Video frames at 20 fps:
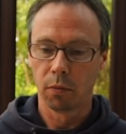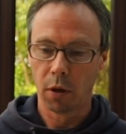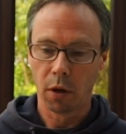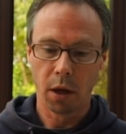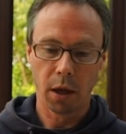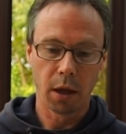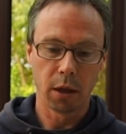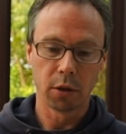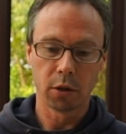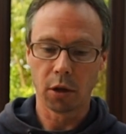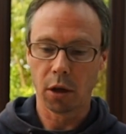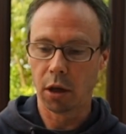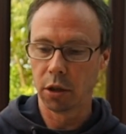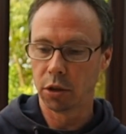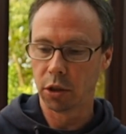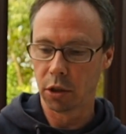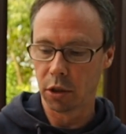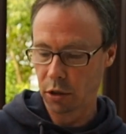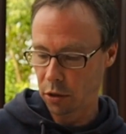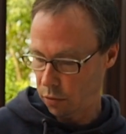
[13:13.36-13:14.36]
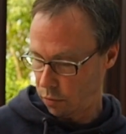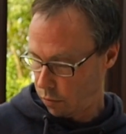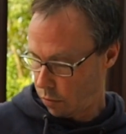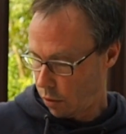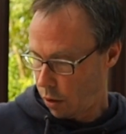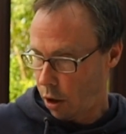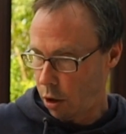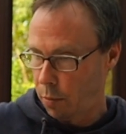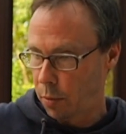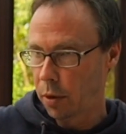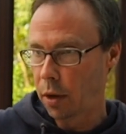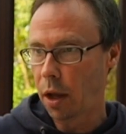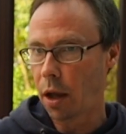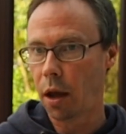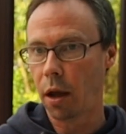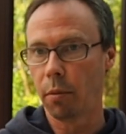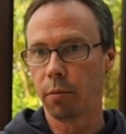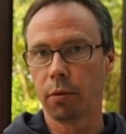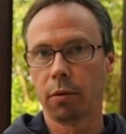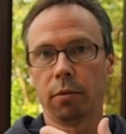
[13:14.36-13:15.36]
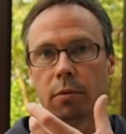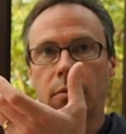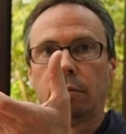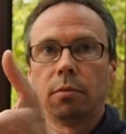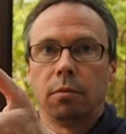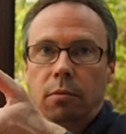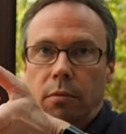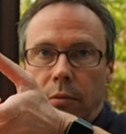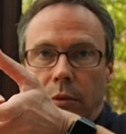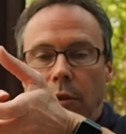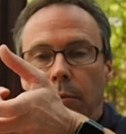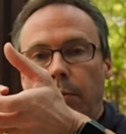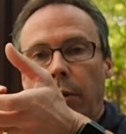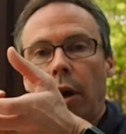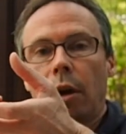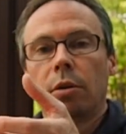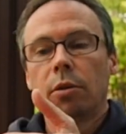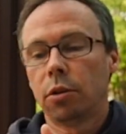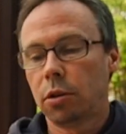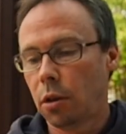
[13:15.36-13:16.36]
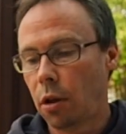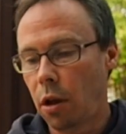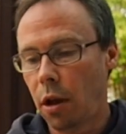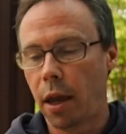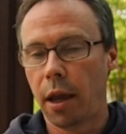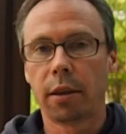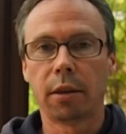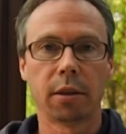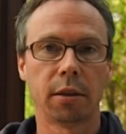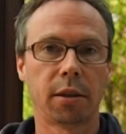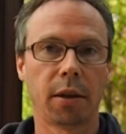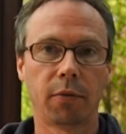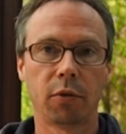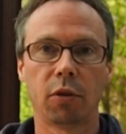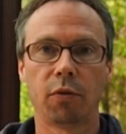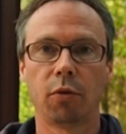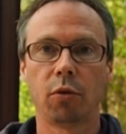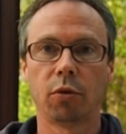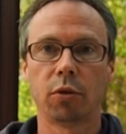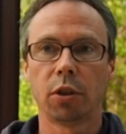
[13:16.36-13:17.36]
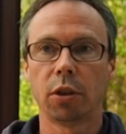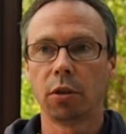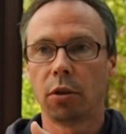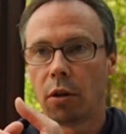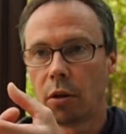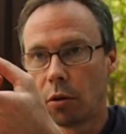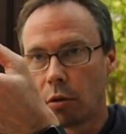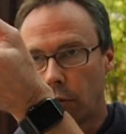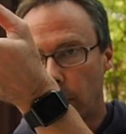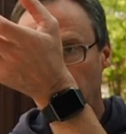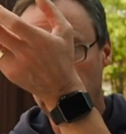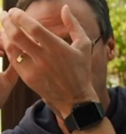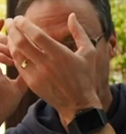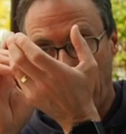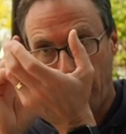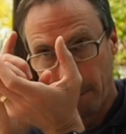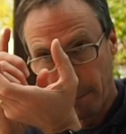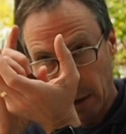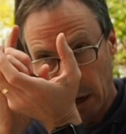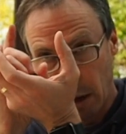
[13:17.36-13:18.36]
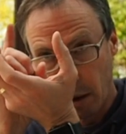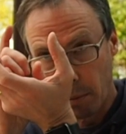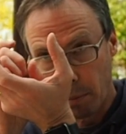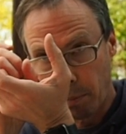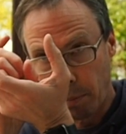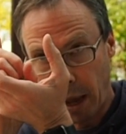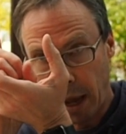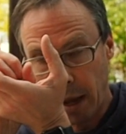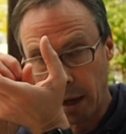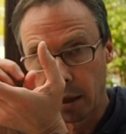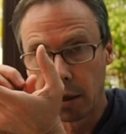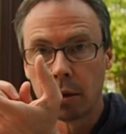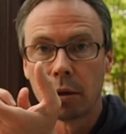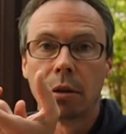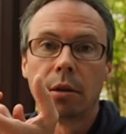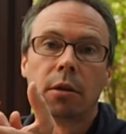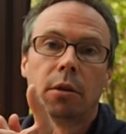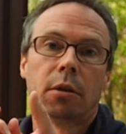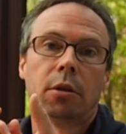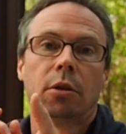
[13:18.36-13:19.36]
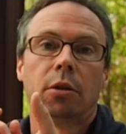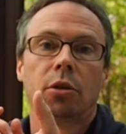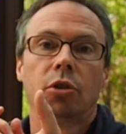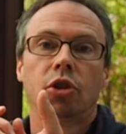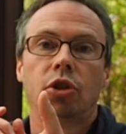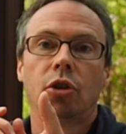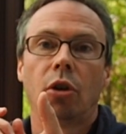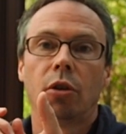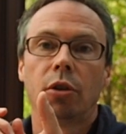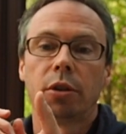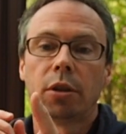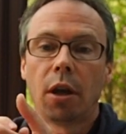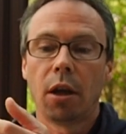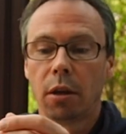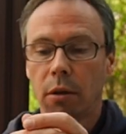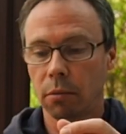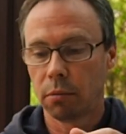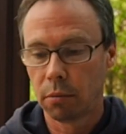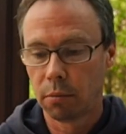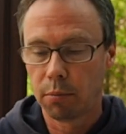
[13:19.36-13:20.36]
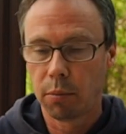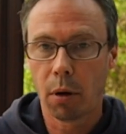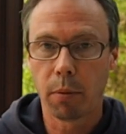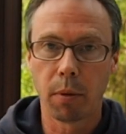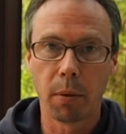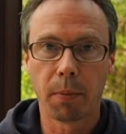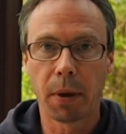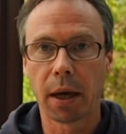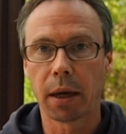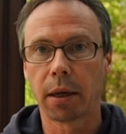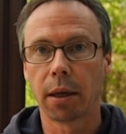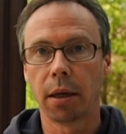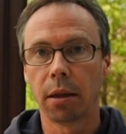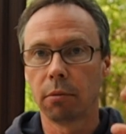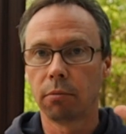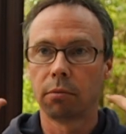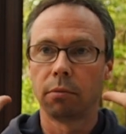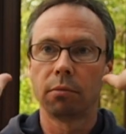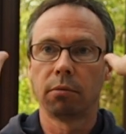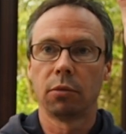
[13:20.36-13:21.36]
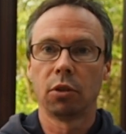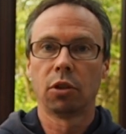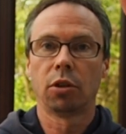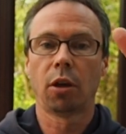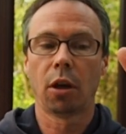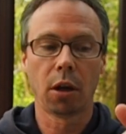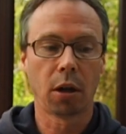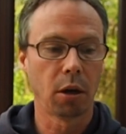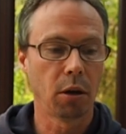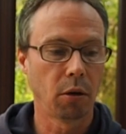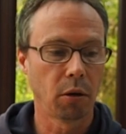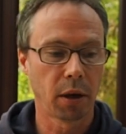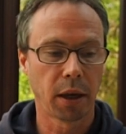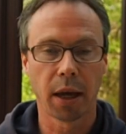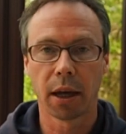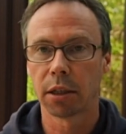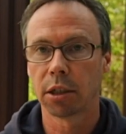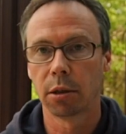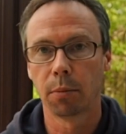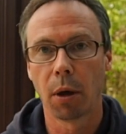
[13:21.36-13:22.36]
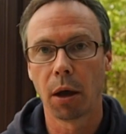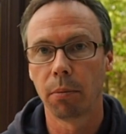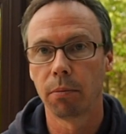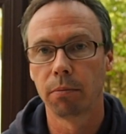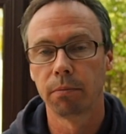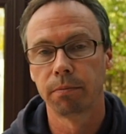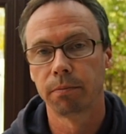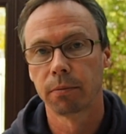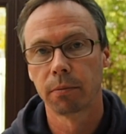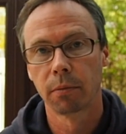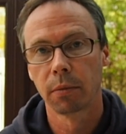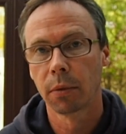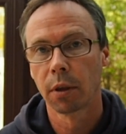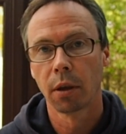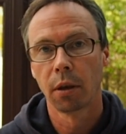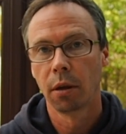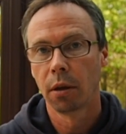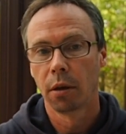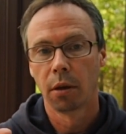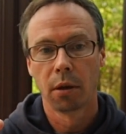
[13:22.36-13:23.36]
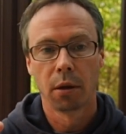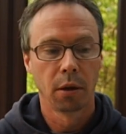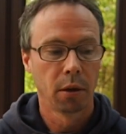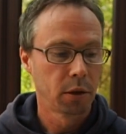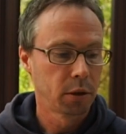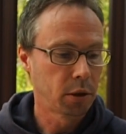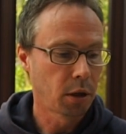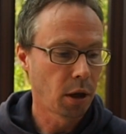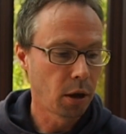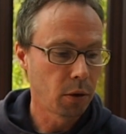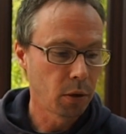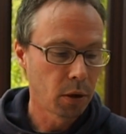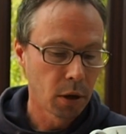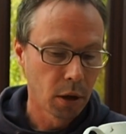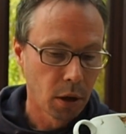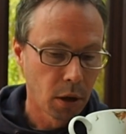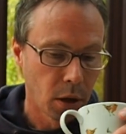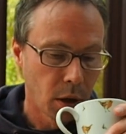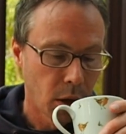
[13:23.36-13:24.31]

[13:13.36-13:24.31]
and I just opened it up, composed. I had the 7-14 on it already. Bang, shot done, pop it back in, cycle on, catch him up. So